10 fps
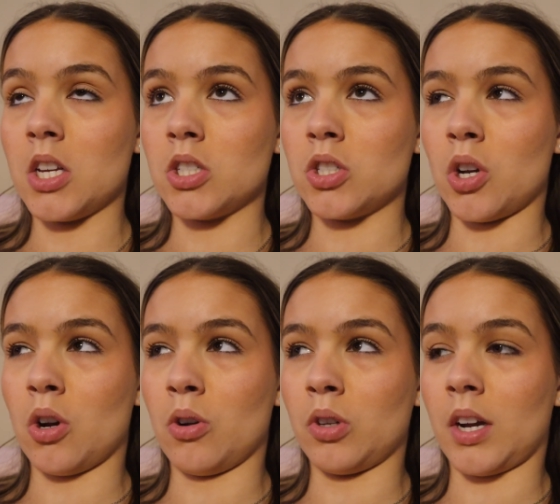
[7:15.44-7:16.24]

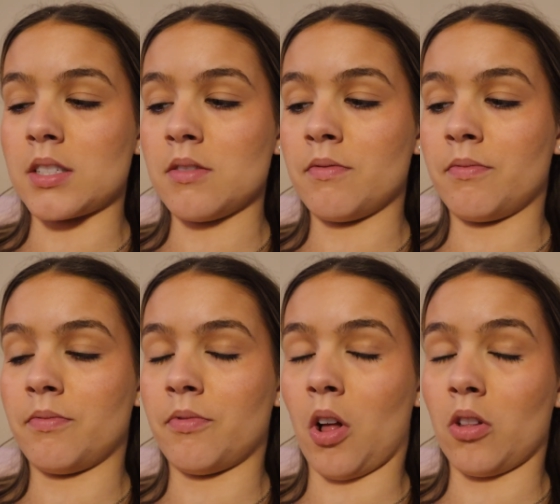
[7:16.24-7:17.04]
so you guys can
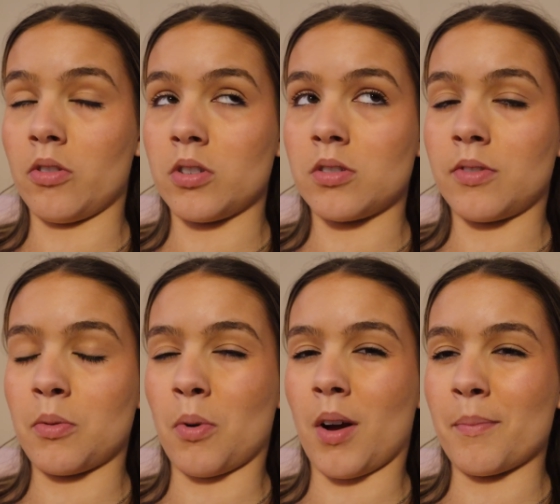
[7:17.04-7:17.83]
follow those if
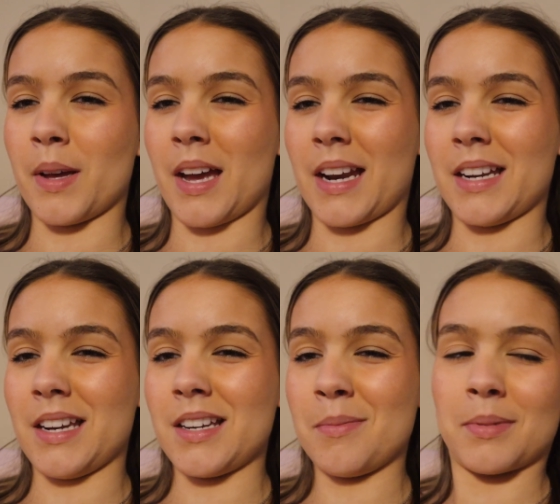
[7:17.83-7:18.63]
you want, but I
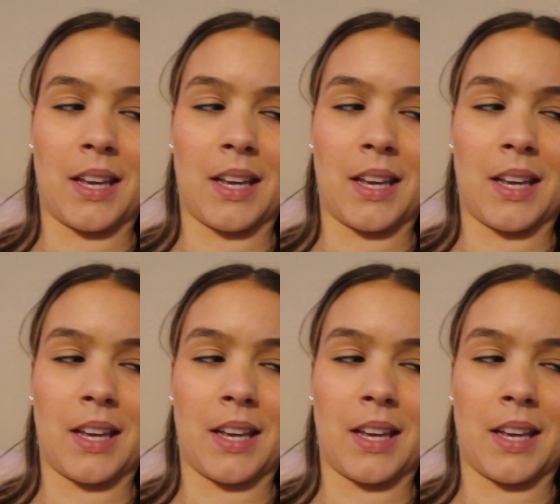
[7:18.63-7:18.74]
didn't end up